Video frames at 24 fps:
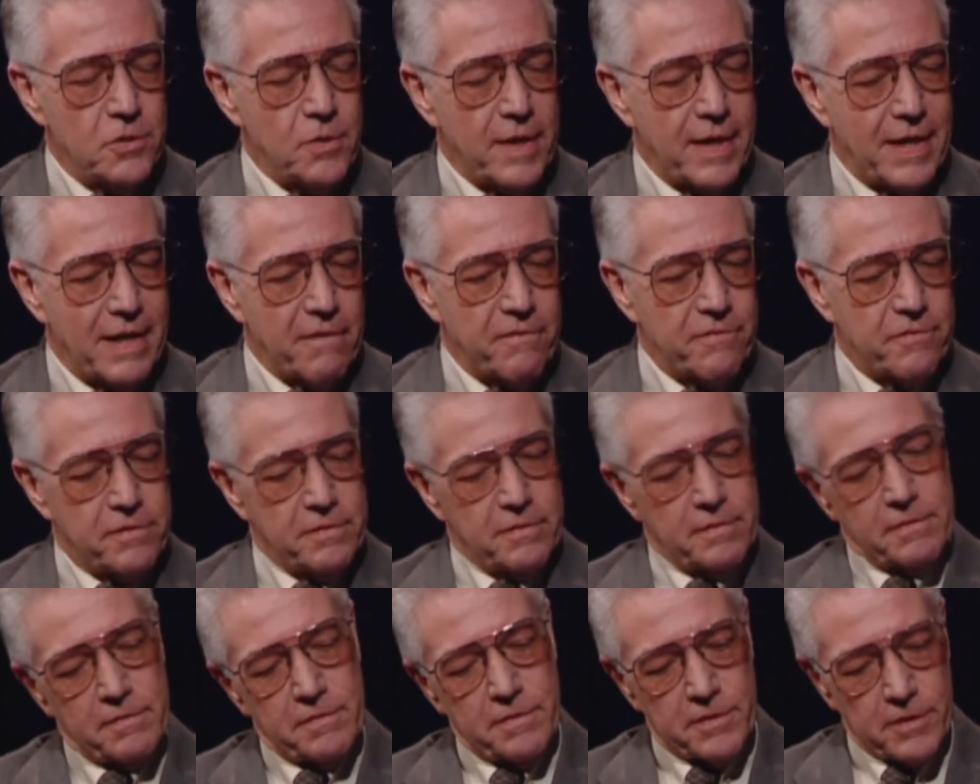have
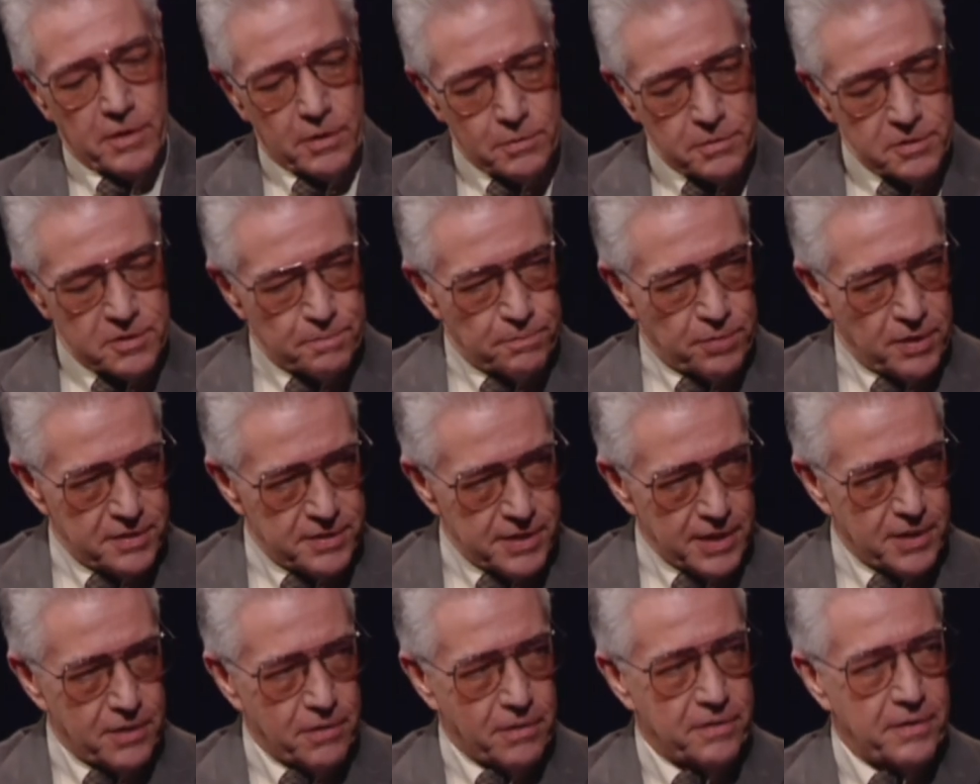those
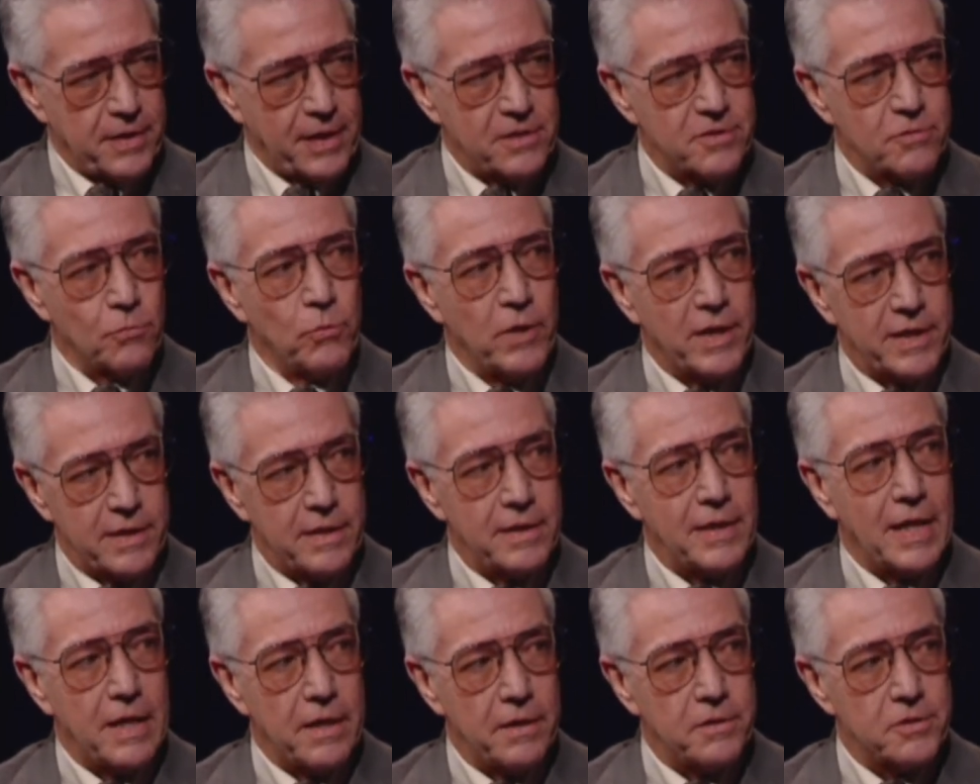particular things written
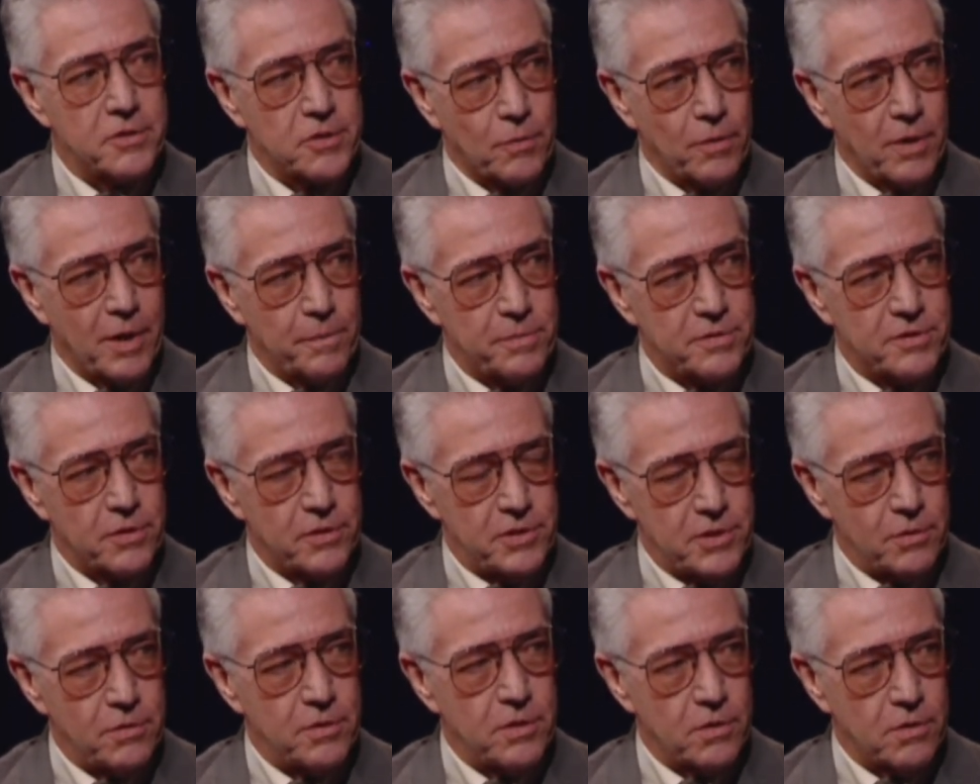into the script so
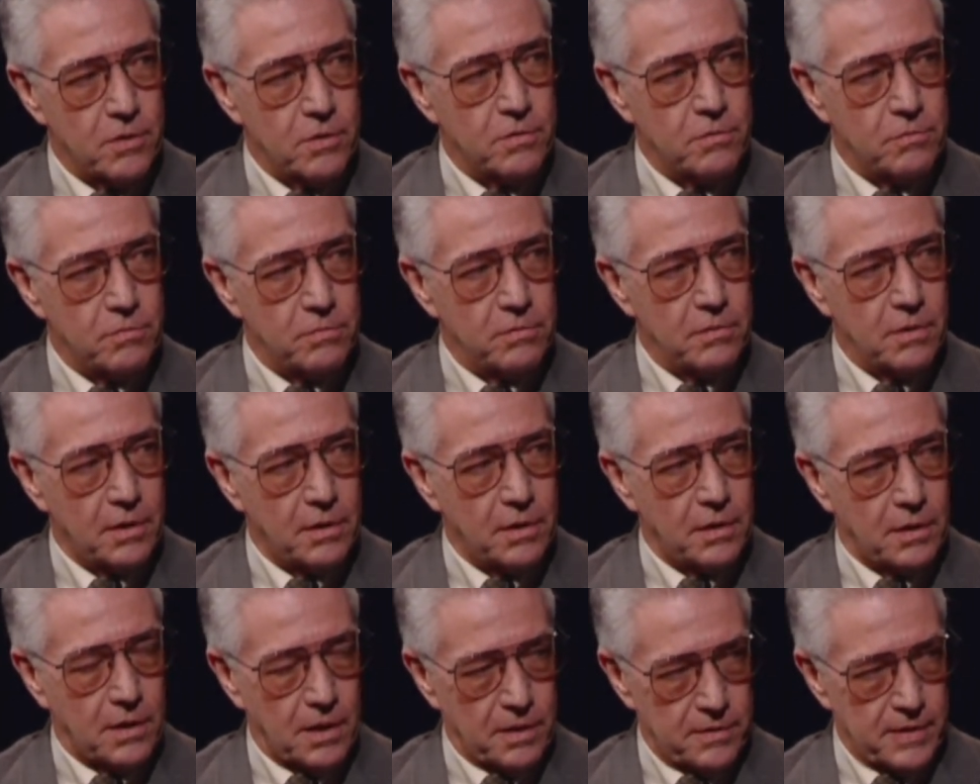you know
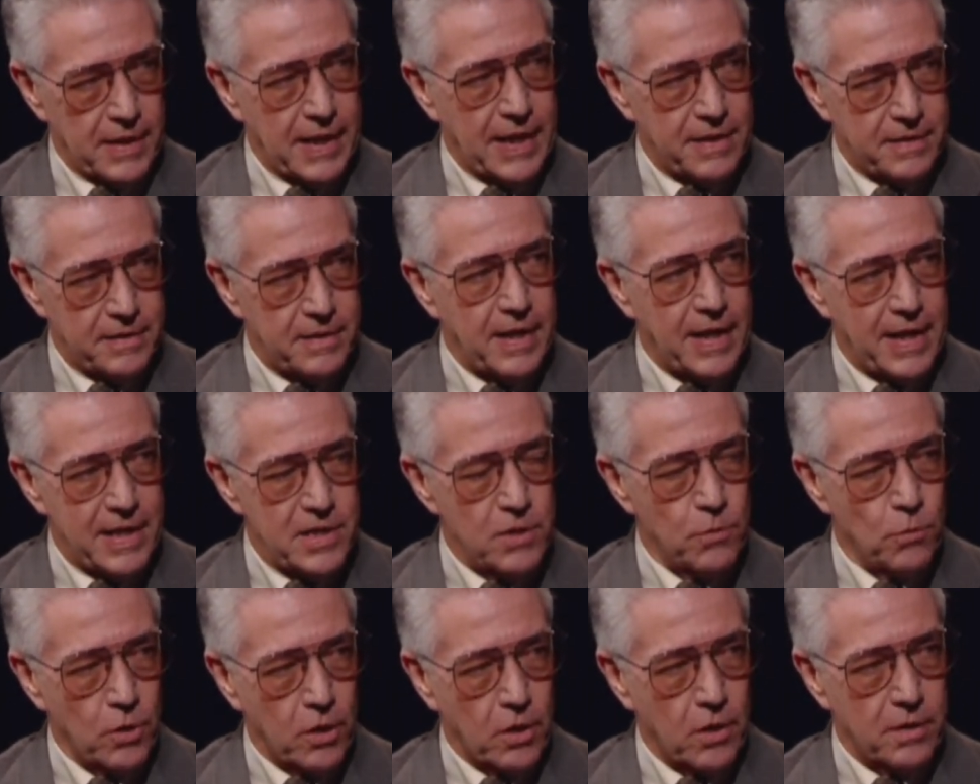on that day you
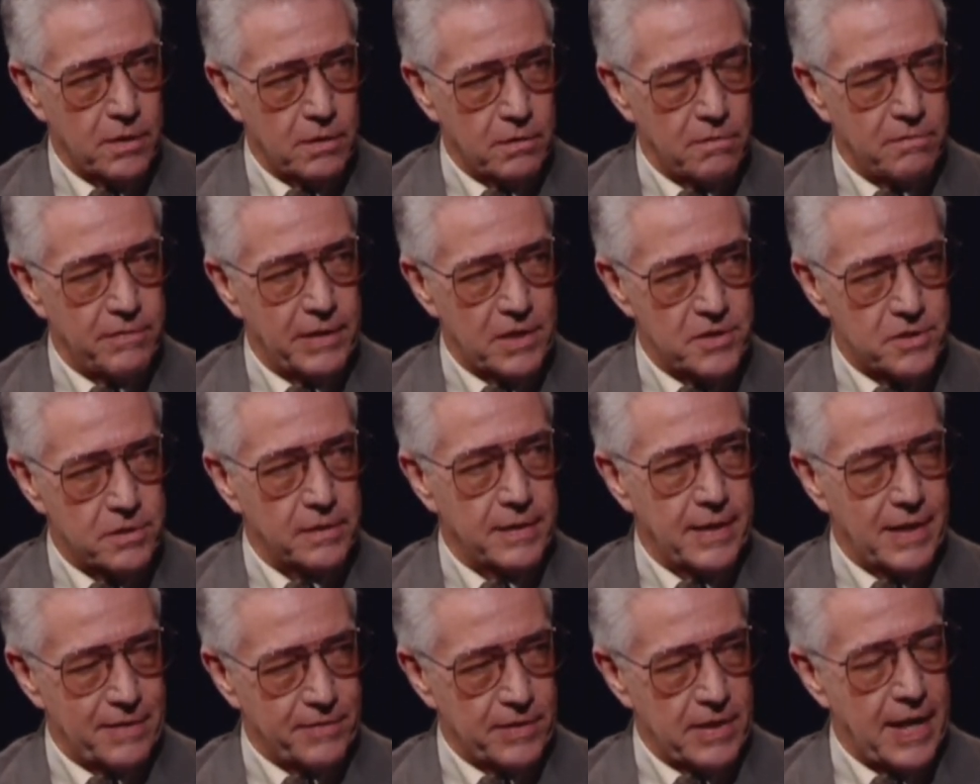were going to eventually
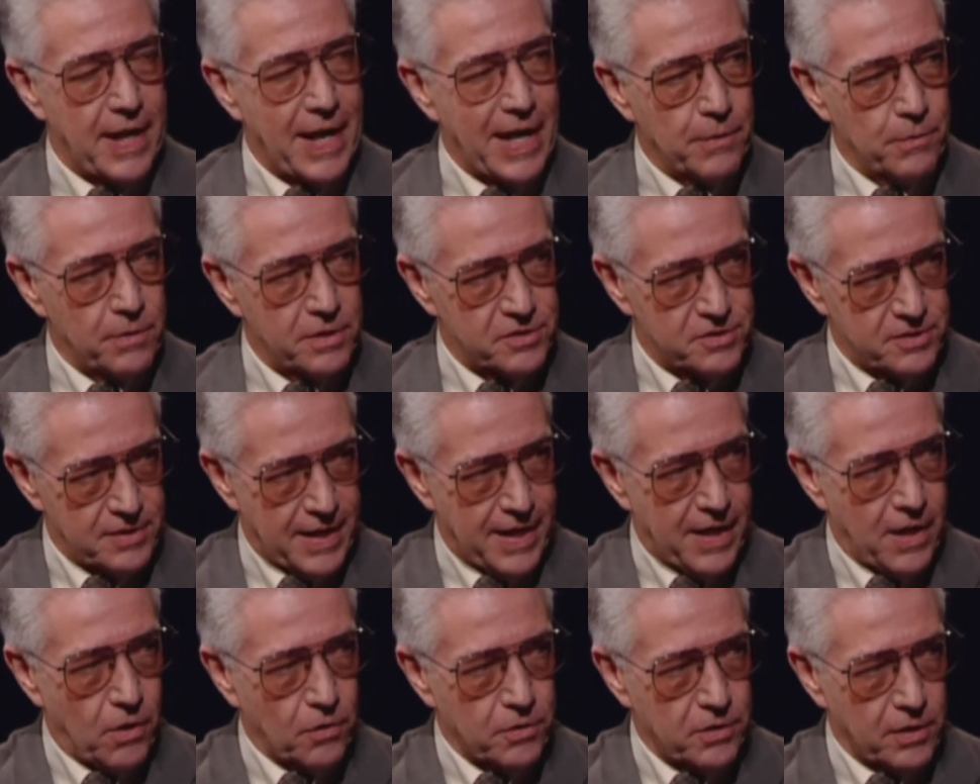have an iris
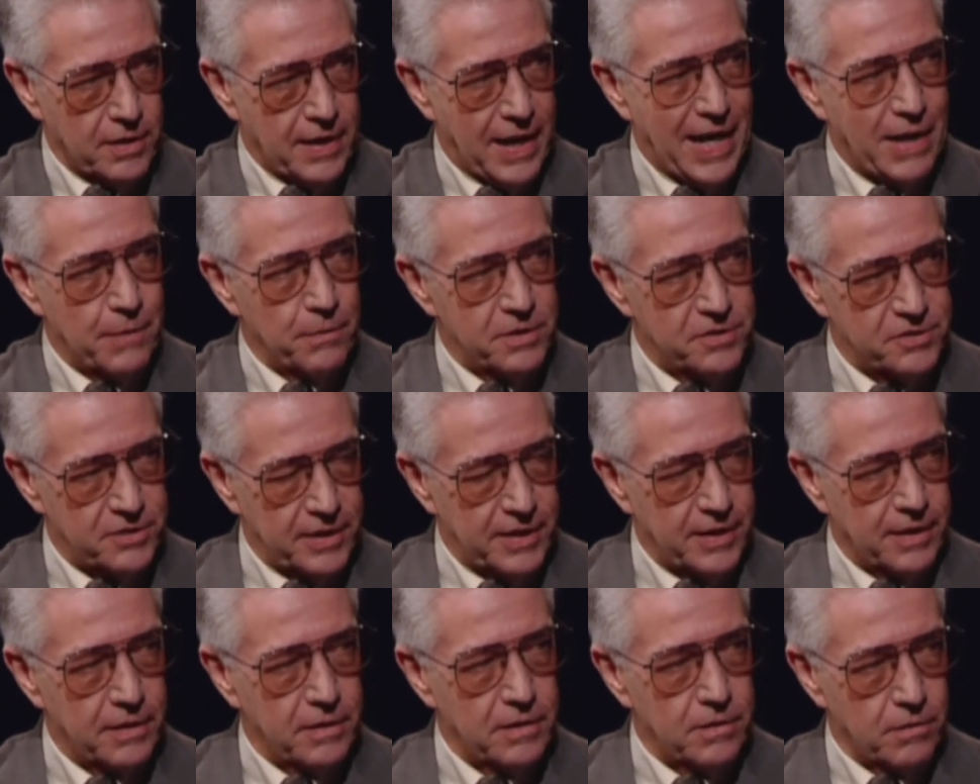out or an iris
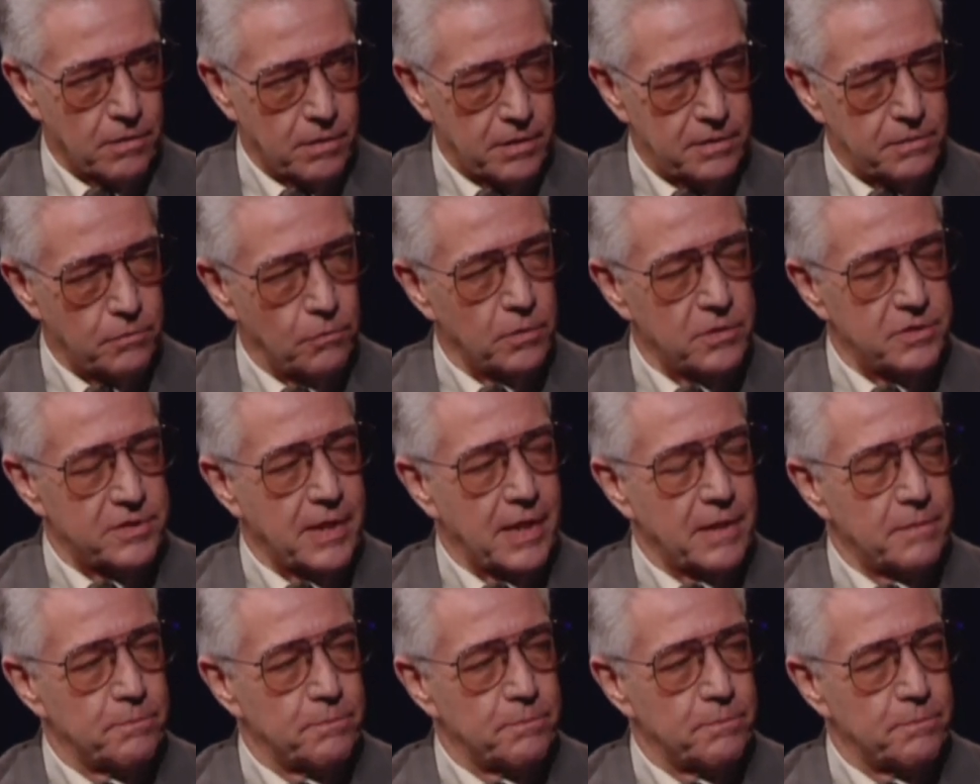in, or was that?